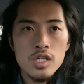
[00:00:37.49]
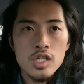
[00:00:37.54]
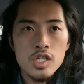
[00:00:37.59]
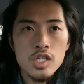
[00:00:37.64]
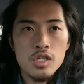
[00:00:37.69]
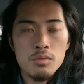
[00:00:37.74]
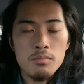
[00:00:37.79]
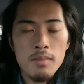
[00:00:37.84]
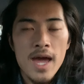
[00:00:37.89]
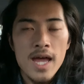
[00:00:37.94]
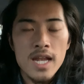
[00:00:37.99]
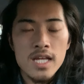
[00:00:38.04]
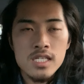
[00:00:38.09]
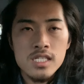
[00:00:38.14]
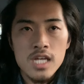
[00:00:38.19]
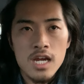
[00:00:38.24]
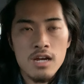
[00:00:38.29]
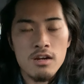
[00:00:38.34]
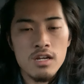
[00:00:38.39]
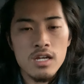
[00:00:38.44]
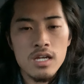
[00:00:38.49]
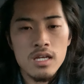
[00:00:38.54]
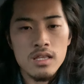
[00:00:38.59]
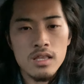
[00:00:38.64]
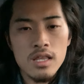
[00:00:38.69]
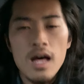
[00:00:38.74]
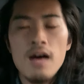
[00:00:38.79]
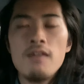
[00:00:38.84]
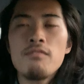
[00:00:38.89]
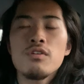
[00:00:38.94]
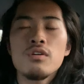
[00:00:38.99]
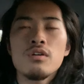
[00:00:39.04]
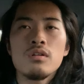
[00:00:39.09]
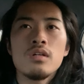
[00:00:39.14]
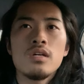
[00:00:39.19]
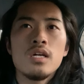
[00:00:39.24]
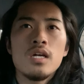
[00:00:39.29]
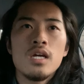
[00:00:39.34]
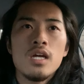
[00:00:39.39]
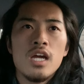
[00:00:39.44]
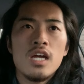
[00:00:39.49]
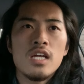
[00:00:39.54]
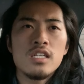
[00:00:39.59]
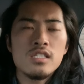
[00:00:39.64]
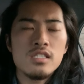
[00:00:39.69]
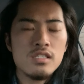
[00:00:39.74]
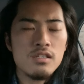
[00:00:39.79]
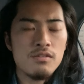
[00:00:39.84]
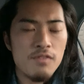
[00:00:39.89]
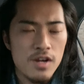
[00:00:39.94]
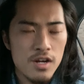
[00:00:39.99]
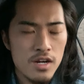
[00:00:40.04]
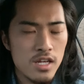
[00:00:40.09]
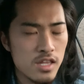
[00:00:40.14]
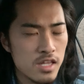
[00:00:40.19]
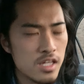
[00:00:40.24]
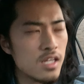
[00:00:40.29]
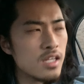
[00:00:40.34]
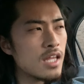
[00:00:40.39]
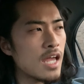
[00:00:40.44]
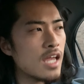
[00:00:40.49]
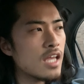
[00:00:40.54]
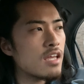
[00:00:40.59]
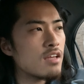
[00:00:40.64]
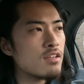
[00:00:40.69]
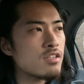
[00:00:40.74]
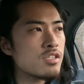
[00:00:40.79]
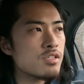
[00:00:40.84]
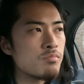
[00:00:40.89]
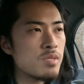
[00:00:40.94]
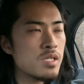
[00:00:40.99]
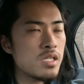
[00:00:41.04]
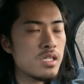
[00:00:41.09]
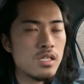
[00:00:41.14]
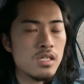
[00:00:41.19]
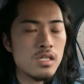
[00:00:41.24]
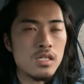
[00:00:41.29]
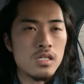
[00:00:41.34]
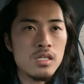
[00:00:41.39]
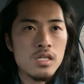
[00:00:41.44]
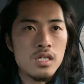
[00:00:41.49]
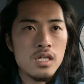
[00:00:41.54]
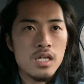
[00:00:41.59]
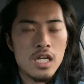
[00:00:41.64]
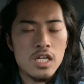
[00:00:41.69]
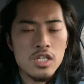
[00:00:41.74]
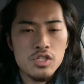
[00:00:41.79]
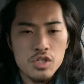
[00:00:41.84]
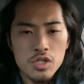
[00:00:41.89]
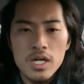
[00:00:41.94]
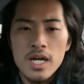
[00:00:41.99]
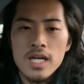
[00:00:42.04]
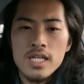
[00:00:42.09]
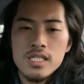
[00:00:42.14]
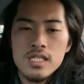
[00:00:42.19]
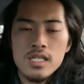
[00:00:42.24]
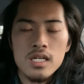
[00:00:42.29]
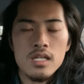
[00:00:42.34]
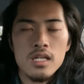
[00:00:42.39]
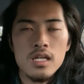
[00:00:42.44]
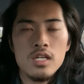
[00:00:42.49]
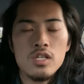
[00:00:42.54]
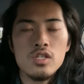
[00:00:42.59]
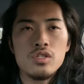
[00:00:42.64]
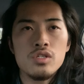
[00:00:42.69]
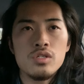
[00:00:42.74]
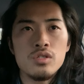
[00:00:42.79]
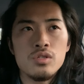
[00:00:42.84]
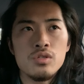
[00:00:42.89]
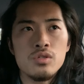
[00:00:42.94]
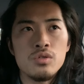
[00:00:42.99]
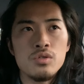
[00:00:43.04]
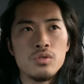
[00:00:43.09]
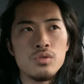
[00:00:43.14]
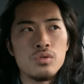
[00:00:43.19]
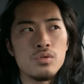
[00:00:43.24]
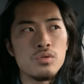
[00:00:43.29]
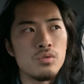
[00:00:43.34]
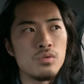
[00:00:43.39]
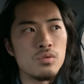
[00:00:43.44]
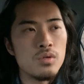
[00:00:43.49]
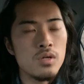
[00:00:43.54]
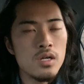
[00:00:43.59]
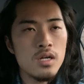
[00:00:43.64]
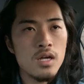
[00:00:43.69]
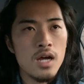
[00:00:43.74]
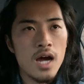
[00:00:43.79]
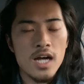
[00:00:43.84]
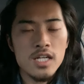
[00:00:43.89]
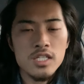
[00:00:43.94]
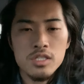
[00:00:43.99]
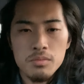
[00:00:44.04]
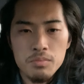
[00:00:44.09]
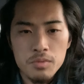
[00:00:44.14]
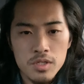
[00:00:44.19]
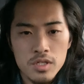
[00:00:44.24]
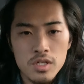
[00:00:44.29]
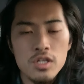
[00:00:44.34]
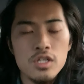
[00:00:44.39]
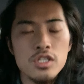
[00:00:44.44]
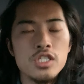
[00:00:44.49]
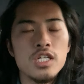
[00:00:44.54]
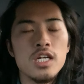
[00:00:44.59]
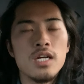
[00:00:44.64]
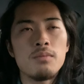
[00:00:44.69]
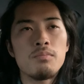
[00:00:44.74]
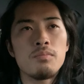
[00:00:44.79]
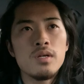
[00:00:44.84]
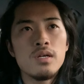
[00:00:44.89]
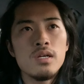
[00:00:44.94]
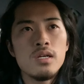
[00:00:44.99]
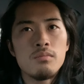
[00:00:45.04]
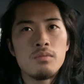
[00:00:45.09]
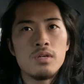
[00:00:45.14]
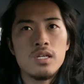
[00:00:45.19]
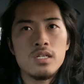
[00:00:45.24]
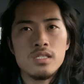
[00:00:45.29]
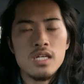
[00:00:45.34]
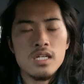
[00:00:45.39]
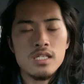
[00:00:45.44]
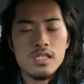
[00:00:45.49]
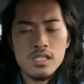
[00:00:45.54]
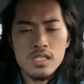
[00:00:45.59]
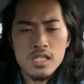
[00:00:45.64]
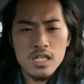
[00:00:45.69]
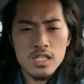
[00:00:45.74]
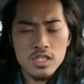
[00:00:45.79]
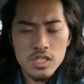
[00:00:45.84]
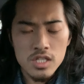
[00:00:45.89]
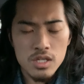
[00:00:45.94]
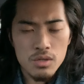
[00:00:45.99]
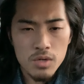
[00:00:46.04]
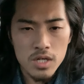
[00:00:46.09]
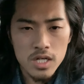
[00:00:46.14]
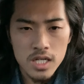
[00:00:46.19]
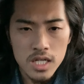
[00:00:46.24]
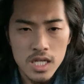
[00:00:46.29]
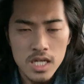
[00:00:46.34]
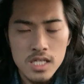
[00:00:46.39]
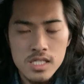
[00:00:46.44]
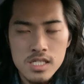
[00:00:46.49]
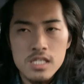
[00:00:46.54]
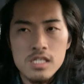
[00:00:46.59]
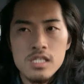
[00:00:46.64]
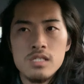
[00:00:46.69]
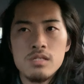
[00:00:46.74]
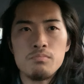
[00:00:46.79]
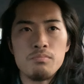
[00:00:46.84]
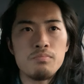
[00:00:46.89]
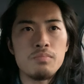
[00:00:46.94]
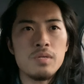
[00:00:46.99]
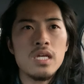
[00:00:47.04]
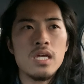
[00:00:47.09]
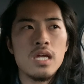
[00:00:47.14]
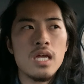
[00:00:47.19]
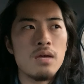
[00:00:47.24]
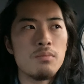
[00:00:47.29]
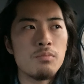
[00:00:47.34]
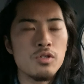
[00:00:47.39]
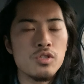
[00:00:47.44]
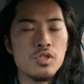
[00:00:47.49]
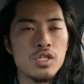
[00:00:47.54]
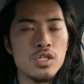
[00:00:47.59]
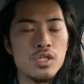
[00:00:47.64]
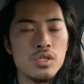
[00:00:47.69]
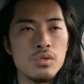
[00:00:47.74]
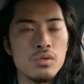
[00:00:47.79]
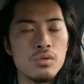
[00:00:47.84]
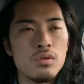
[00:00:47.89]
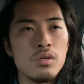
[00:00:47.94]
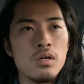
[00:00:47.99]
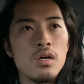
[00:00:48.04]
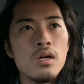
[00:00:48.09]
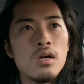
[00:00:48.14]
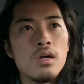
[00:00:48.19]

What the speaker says: humanitarian level. It is the very thing that gets me interested into entrepreneurship, because that's essentially what it is. It's being able to